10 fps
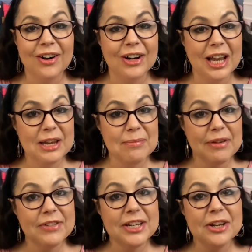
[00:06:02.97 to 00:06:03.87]
liking my
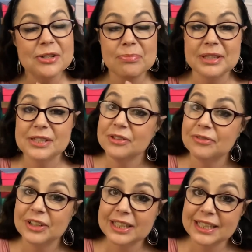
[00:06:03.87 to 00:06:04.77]
videos, please don't
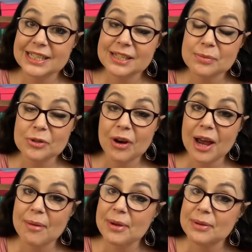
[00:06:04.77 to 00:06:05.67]
forget to hit
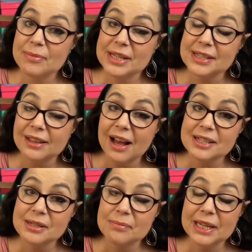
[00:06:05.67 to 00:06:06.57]
subscribe. It means a lot
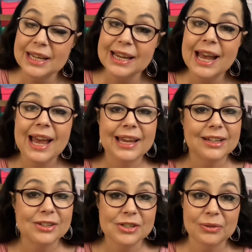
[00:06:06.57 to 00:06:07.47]
to me. And
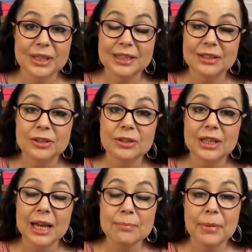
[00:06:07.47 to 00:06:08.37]
also hit the little
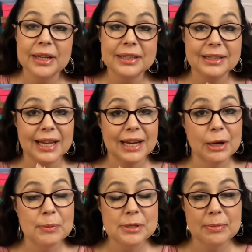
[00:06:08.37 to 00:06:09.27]
like button, and that
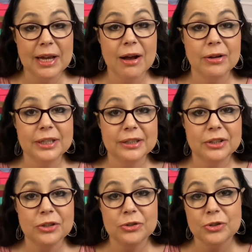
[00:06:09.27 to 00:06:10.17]
helps me out in the
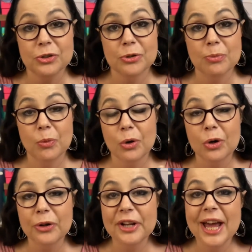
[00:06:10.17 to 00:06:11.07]
YouTube
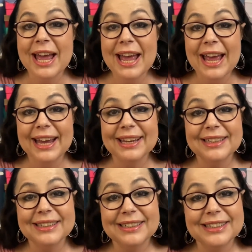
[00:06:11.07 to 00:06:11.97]
world.
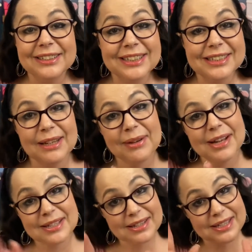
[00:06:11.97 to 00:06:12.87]
And until next time,
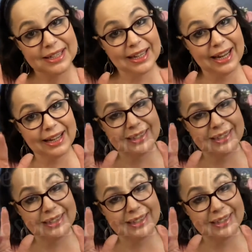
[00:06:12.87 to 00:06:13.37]
guys, I'll see you later.